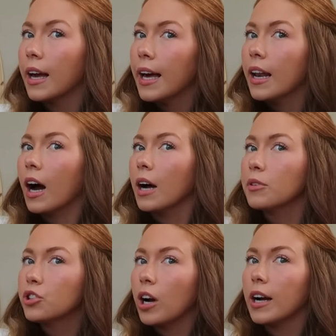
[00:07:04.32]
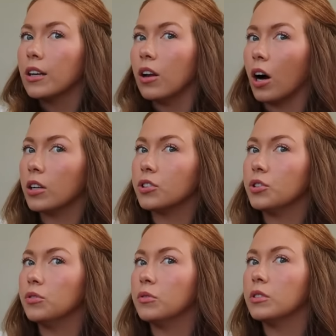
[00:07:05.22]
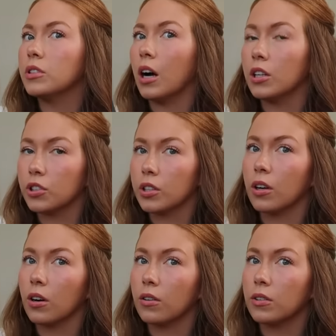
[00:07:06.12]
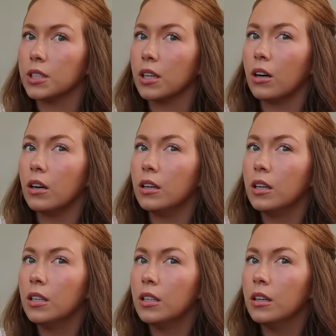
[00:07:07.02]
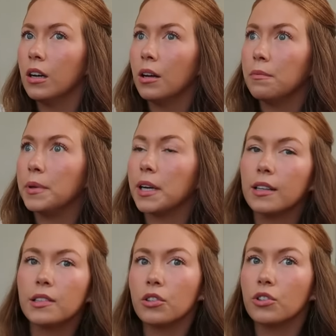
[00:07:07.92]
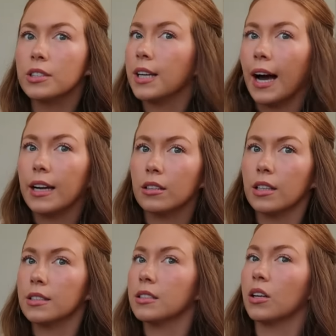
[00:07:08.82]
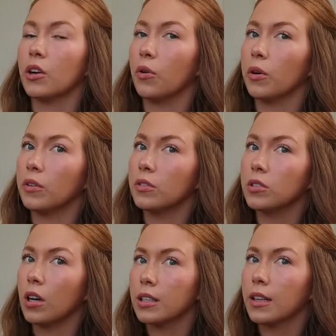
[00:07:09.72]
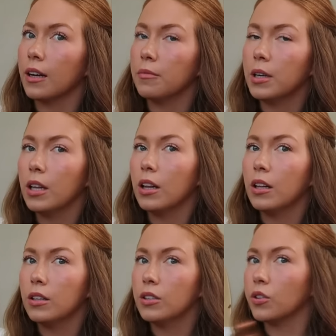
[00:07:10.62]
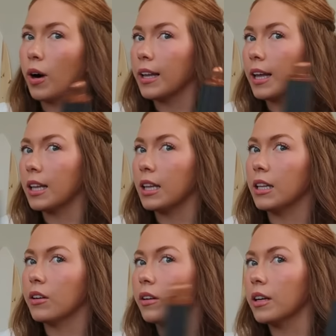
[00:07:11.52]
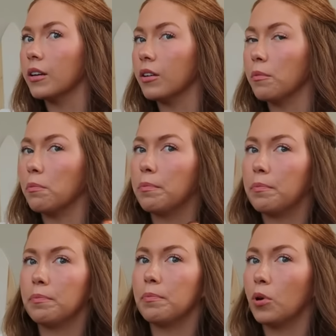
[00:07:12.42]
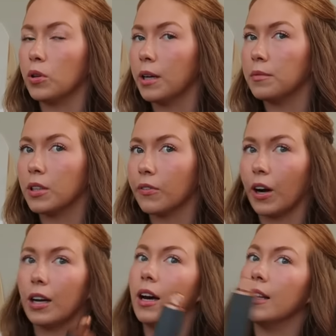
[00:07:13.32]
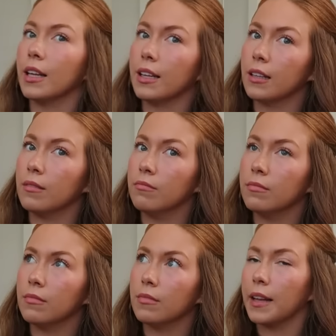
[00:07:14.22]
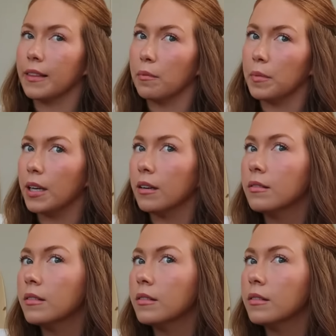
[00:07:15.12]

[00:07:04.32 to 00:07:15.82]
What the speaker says: And I would try not to touch the curls at all because it'll just add unnecessary oils onto them. So I like literally pull them to the front and then let them be.